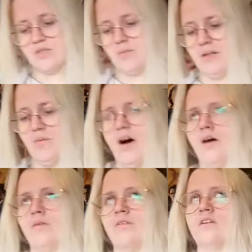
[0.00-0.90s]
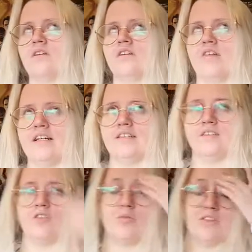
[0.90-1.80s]

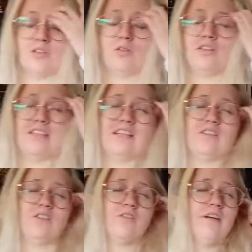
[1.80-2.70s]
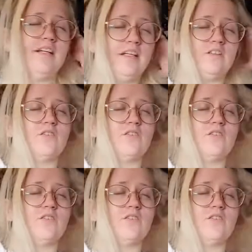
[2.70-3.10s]
and Thomas are going to get this ingredient